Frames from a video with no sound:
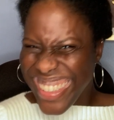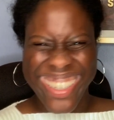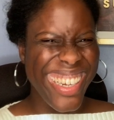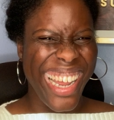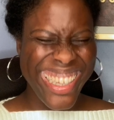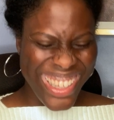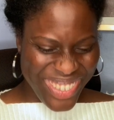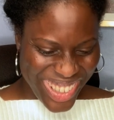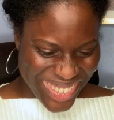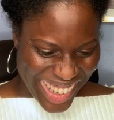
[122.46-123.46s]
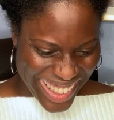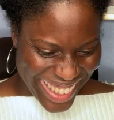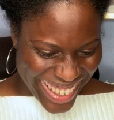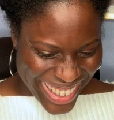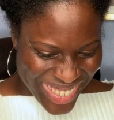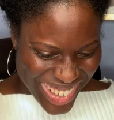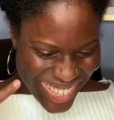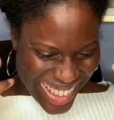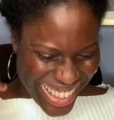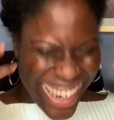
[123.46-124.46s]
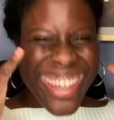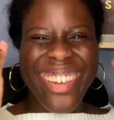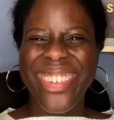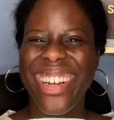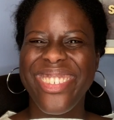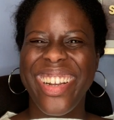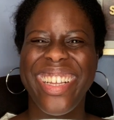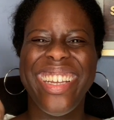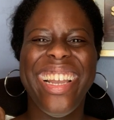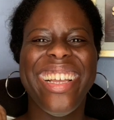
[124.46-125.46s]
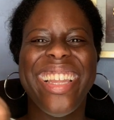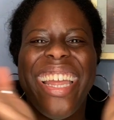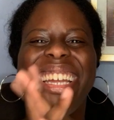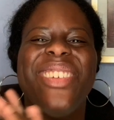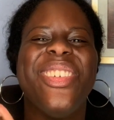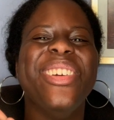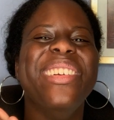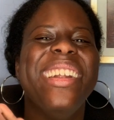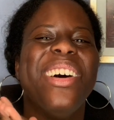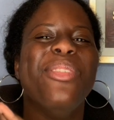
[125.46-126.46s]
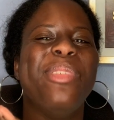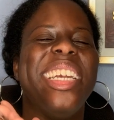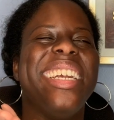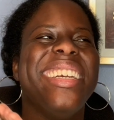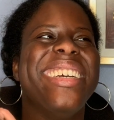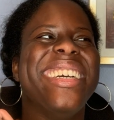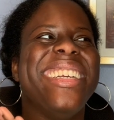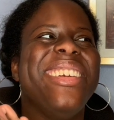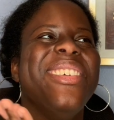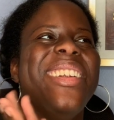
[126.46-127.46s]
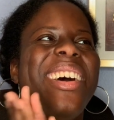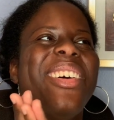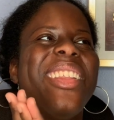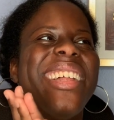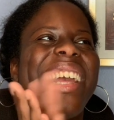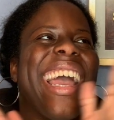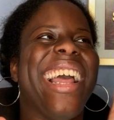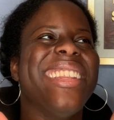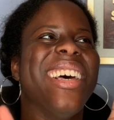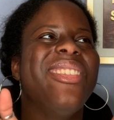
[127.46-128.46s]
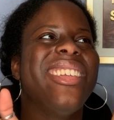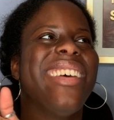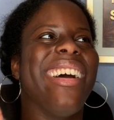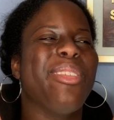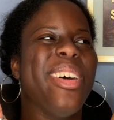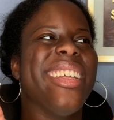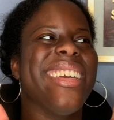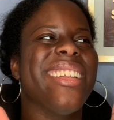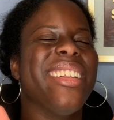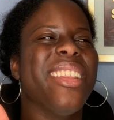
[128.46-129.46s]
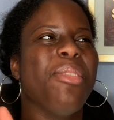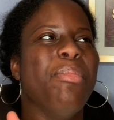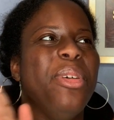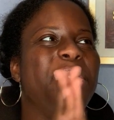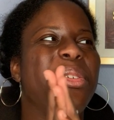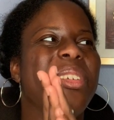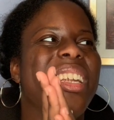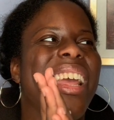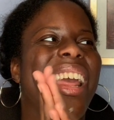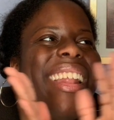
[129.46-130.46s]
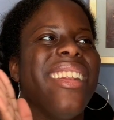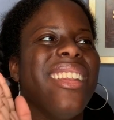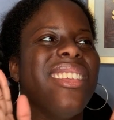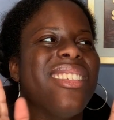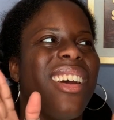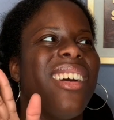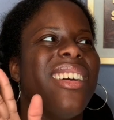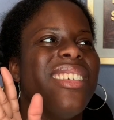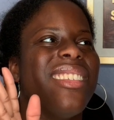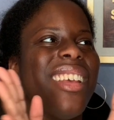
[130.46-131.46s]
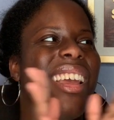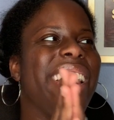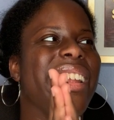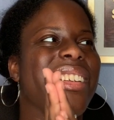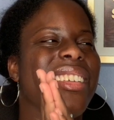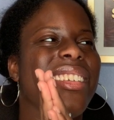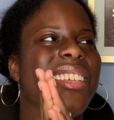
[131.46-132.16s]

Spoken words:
I love it already. I love it already. I love it already. Like, if you know me, you know that, like, I love to talk about, like, the moon and the stars, and